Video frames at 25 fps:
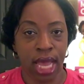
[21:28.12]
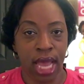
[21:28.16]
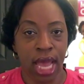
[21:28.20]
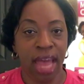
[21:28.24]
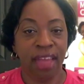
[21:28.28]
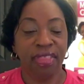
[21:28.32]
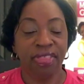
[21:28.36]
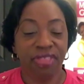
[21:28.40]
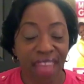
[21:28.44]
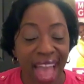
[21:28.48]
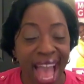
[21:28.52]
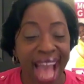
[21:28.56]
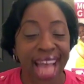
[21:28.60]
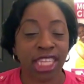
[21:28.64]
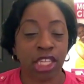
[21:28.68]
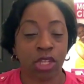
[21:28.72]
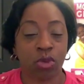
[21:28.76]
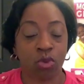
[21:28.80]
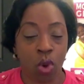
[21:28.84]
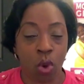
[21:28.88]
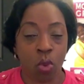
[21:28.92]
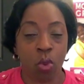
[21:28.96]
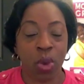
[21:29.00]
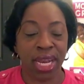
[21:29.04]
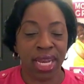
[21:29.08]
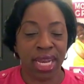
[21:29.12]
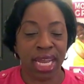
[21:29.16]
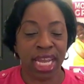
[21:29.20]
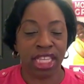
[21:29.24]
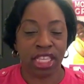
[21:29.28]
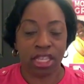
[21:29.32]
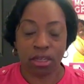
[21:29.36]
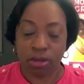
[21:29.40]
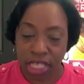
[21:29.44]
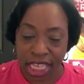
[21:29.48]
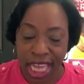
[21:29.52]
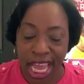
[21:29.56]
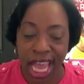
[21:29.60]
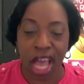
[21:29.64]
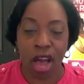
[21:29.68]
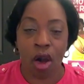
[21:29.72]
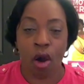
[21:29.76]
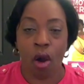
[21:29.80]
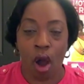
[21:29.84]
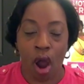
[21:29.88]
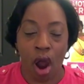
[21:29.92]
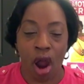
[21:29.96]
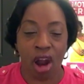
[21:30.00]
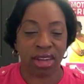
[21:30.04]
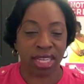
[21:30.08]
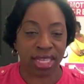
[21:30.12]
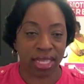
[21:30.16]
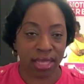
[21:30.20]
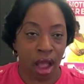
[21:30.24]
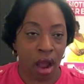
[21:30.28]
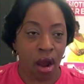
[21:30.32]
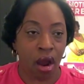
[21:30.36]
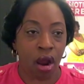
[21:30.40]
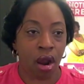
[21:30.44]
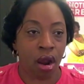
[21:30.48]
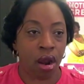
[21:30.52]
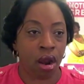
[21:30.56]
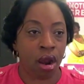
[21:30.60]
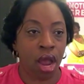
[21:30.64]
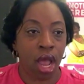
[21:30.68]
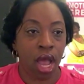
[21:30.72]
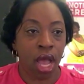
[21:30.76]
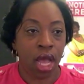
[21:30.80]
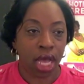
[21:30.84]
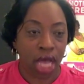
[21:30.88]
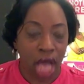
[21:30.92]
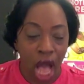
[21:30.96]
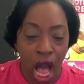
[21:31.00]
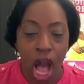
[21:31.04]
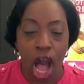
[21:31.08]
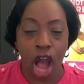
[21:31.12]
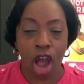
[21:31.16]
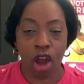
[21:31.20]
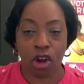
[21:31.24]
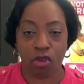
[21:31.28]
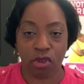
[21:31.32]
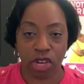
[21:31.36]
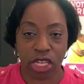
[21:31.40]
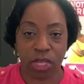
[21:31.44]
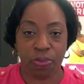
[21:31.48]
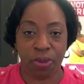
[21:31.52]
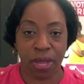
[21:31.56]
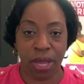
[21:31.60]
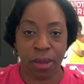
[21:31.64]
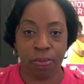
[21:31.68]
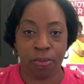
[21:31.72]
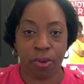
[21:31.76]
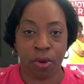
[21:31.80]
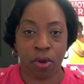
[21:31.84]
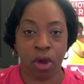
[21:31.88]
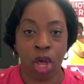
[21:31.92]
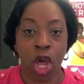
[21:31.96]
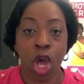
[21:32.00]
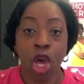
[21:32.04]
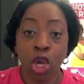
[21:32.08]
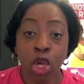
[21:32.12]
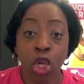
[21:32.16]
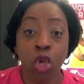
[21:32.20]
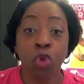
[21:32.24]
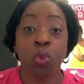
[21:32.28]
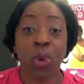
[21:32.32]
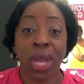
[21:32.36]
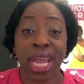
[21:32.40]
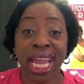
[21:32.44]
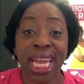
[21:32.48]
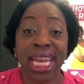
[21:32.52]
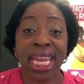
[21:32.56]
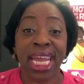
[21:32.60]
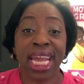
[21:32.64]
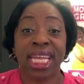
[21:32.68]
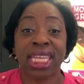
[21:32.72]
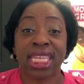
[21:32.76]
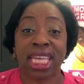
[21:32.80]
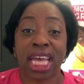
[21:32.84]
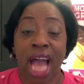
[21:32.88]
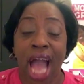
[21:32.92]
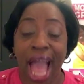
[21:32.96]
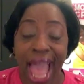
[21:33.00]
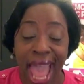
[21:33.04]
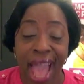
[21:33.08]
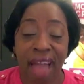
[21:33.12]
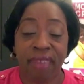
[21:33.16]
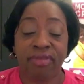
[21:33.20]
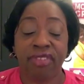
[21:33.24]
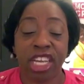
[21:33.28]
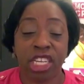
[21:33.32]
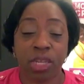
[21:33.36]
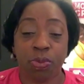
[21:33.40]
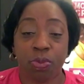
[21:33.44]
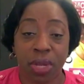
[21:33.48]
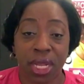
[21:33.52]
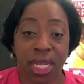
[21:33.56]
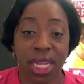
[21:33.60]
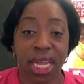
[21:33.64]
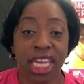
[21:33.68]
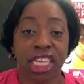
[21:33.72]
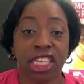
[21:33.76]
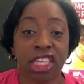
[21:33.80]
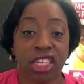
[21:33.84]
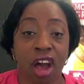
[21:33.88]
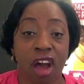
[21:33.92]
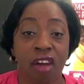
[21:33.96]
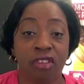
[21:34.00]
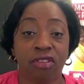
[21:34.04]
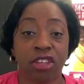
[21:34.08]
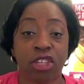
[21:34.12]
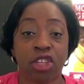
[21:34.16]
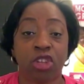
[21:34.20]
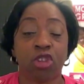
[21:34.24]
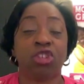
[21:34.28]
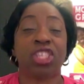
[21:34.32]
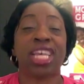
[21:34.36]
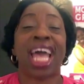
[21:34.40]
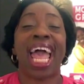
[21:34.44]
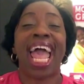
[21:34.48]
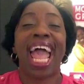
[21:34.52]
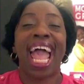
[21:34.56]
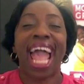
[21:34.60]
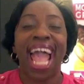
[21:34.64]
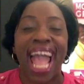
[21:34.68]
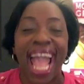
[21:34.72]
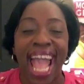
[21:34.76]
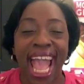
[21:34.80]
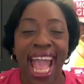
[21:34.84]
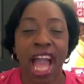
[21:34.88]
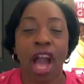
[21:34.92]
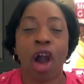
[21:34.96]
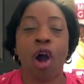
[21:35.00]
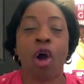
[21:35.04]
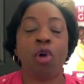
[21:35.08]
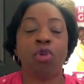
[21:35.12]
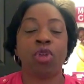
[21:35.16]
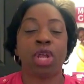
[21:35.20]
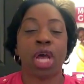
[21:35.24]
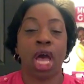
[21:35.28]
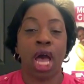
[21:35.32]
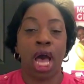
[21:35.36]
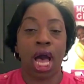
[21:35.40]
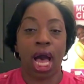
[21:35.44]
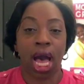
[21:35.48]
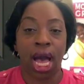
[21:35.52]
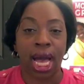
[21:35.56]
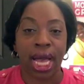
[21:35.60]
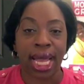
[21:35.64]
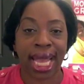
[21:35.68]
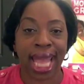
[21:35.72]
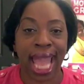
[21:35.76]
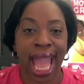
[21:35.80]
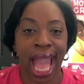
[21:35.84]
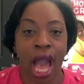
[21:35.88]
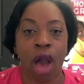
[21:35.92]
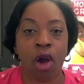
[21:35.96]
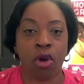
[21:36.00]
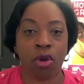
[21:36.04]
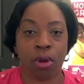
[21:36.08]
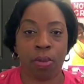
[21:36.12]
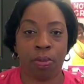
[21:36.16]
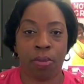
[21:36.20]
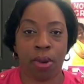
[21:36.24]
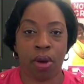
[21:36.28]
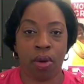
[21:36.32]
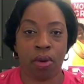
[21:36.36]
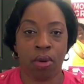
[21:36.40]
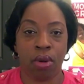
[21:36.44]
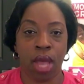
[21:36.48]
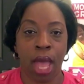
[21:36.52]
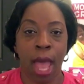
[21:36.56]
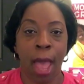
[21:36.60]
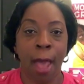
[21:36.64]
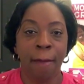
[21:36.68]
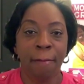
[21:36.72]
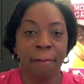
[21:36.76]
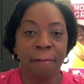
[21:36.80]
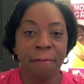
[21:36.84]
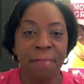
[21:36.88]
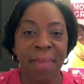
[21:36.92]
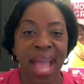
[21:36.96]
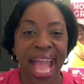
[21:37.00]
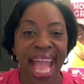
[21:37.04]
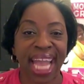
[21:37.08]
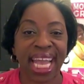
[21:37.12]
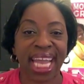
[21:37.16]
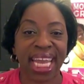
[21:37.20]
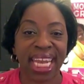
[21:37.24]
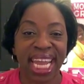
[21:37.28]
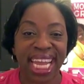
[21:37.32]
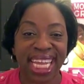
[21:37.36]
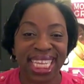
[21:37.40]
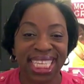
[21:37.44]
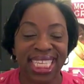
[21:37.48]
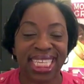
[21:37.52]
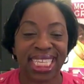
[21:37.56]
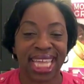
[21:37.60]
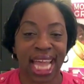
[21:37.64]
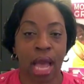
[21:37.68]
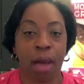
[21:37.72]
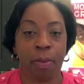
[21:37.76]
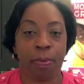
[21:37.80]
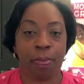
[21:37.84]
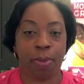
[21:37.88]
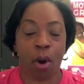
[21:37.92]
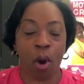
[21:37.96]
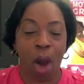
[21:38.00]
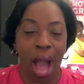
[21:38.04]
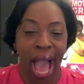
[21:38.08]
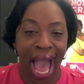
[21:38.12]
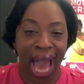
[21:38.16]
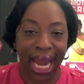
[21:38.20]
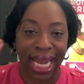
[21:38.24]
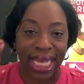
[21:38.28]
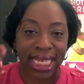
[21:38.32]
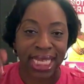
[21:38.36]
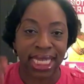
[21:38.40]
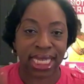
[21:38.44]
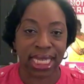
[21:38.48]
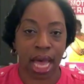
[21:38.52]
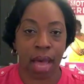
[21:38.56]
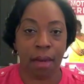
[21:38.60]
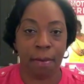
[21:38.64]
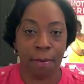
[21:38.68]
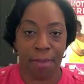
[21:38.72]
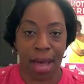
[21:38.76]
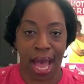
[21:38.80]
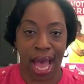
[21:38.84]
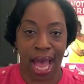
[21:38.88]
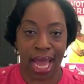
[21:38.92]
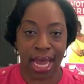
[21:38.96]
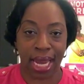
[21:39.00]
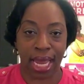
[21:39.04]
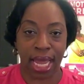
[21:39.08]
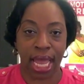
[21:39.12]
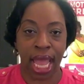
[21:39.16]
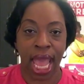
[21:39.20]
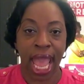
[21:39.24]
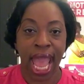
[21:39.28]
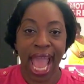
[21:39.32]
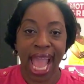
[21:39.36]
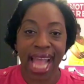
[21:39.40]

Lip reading: That's what we need to tell our Congress people. We need to have these police officers held accountable. Make an example out of somebody.